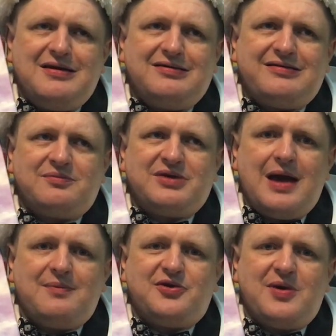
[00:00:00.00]

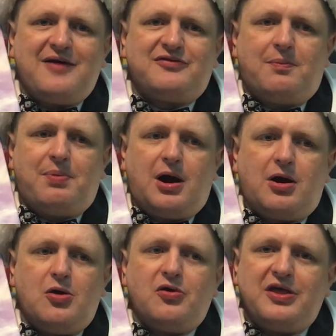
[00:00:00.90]
sometimes you have to
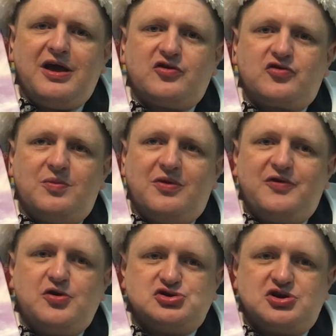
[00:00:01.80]
borrow things from the
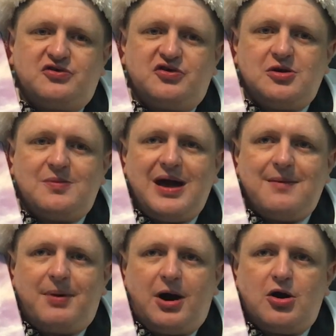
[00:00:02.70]
future. So you
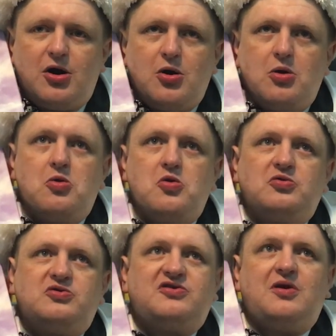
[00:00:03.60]
might
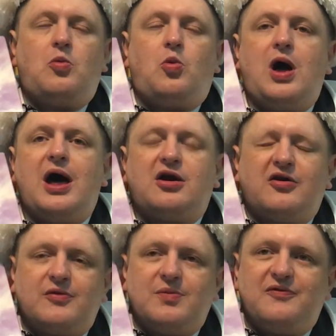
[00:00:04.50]
borrow some
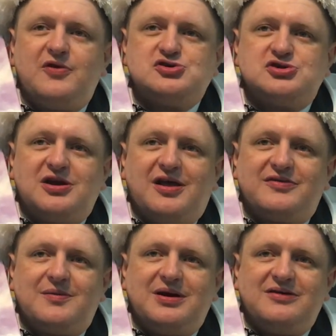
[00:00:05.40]
water from the future. You'll
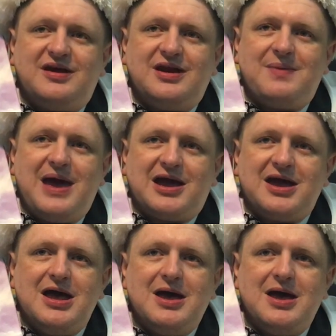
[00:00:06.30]
have somebody send it back.